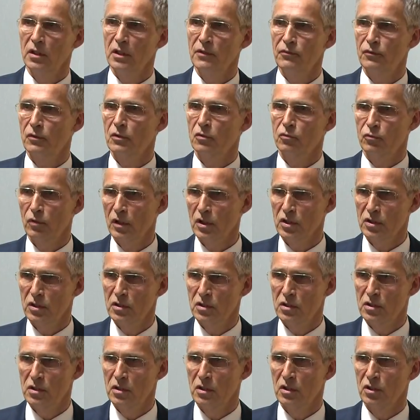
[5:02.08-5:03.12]
difficult
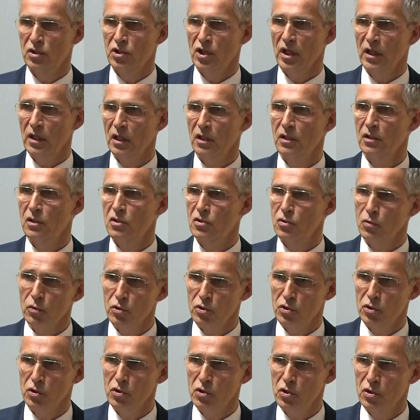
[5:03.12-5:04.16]
questions, checking the
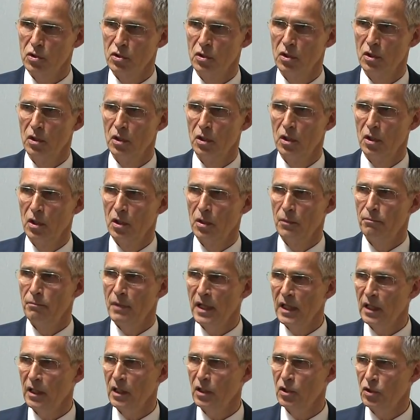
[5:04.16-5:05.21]
sources,
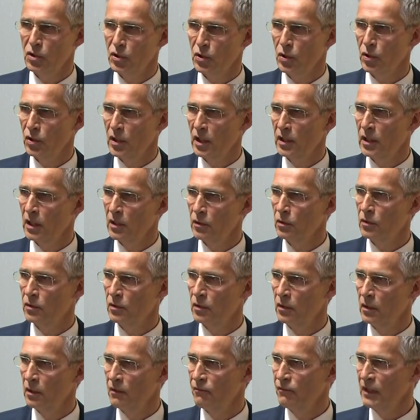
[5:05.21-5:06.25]
making sure that they're
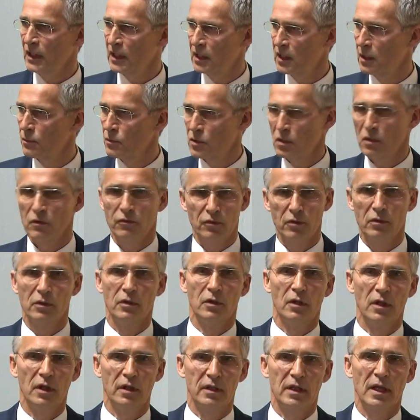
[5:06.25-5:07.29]
not victims of
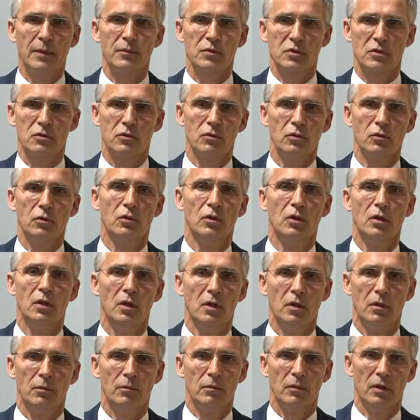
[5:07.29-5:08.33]
attempts to
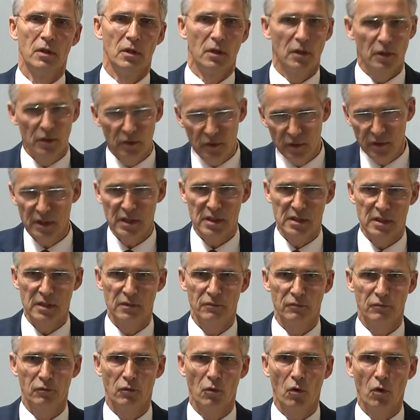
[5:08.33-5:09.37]

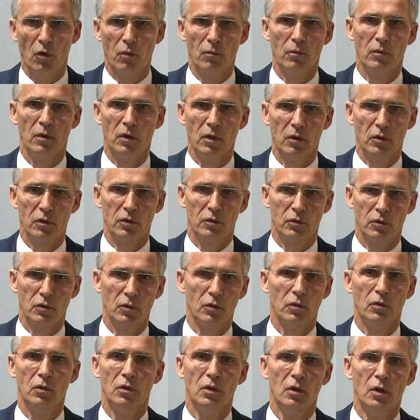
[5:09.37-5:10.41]
disinform or
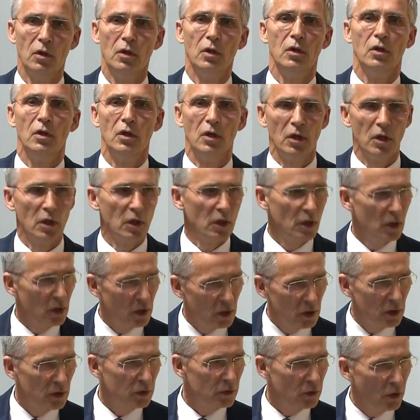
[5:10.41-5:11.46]
to
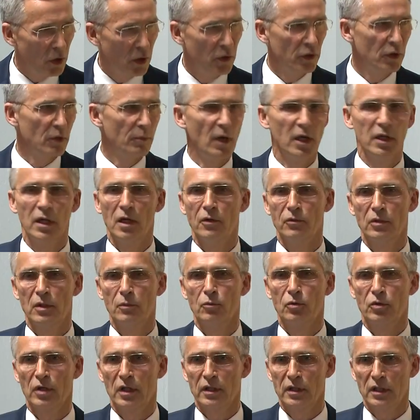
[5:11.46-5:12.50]
undermine our
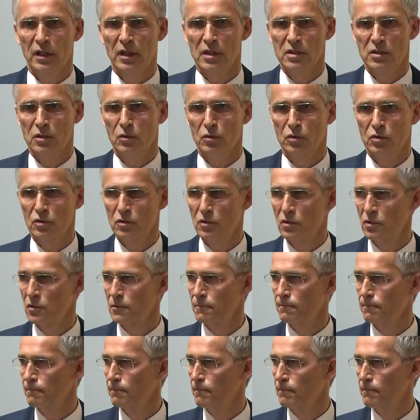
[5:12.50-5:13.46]
democratic institutions.